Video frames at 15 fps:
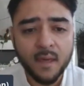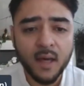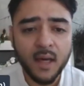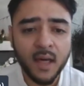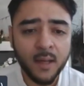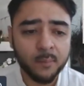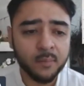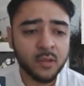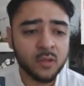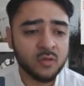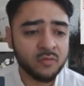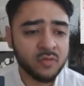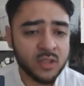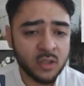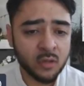Because
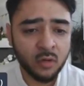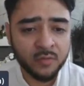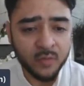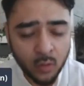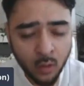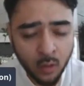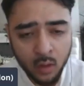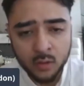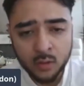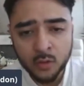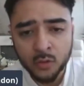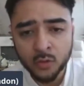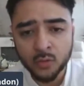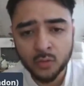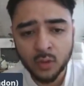obviously a lot of you can't
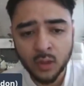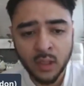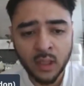do